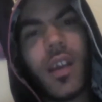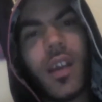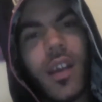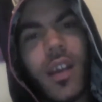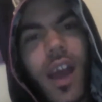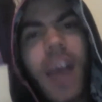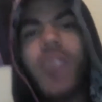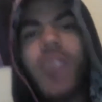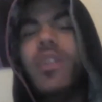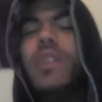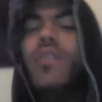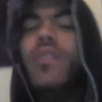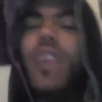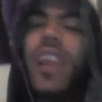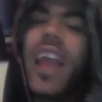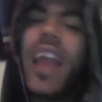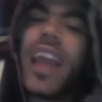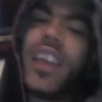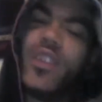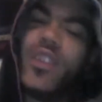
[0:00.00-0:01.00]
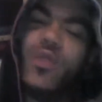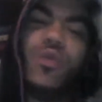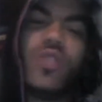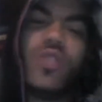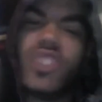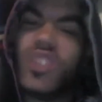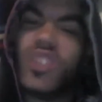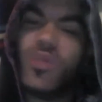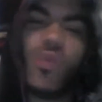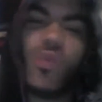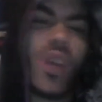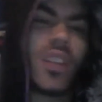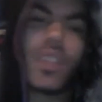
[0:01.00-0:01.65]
I don't even like using the word